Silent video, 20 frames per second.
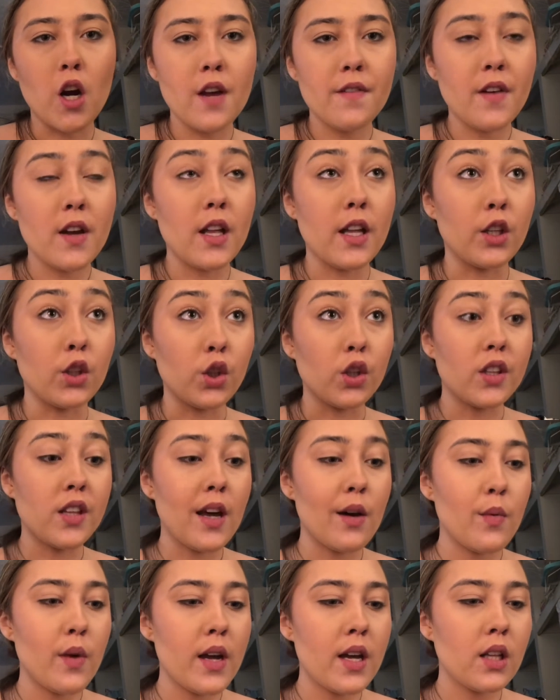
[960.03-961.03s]
if I like look
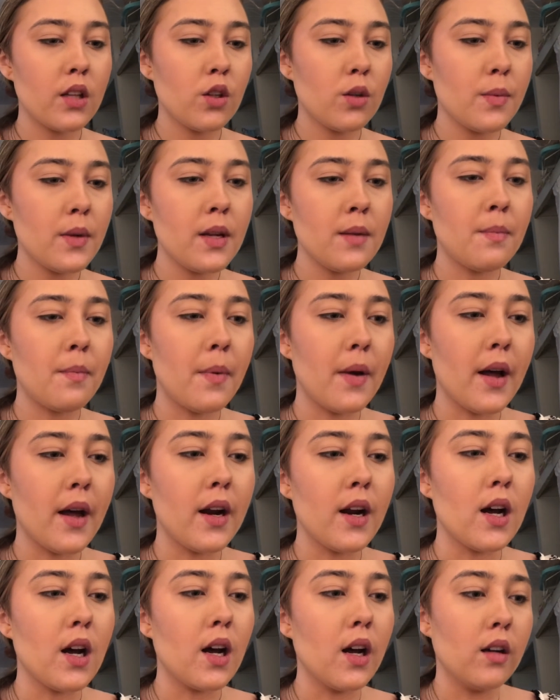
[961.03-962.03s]
that way a little bit, but
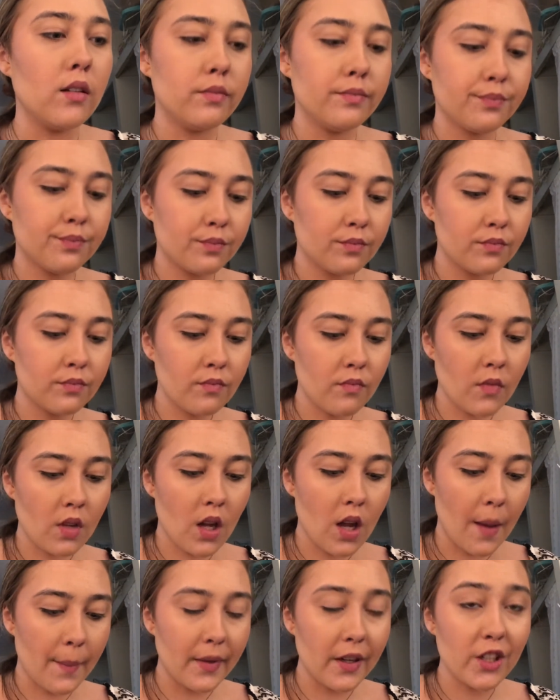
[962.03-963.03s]
I'm
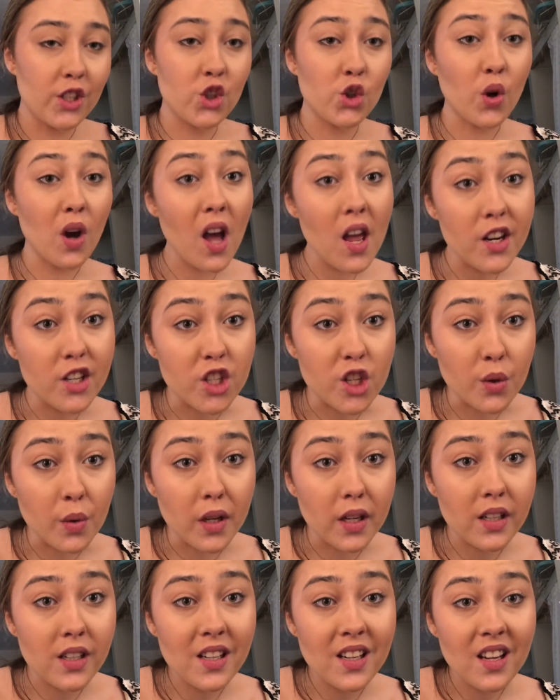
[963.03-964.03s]
gonna try to do
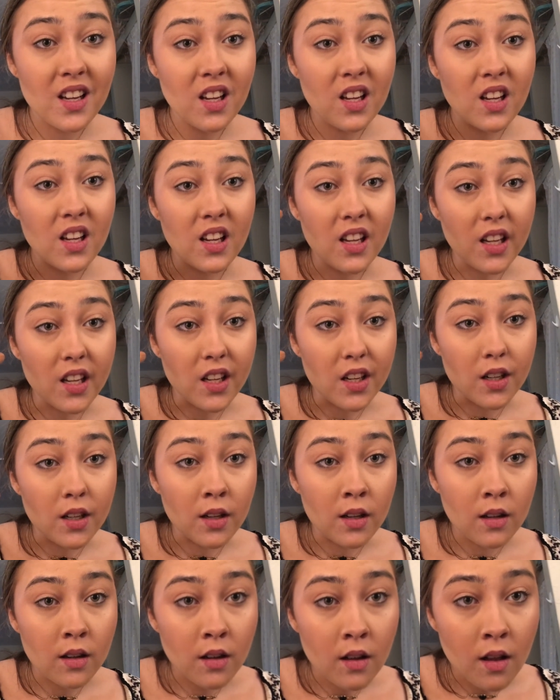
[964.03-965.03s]
it
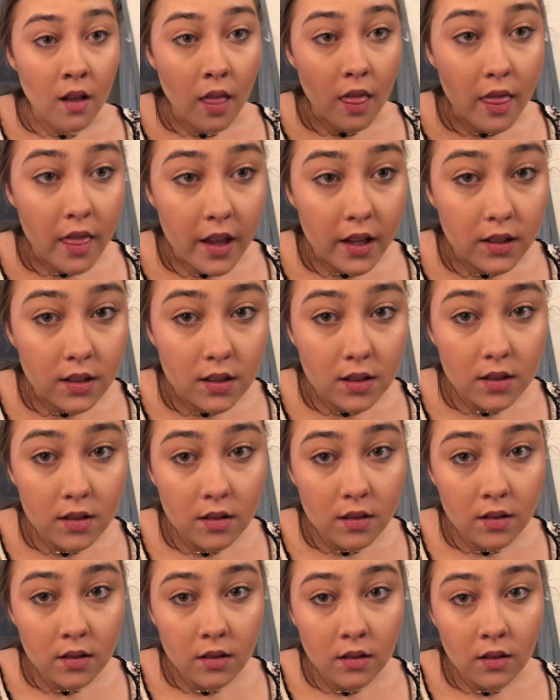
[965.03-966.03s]
in this
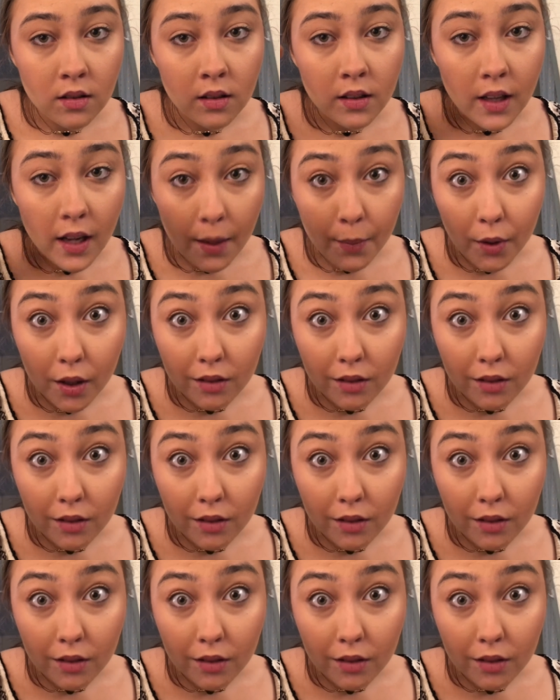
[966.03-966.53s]
camera.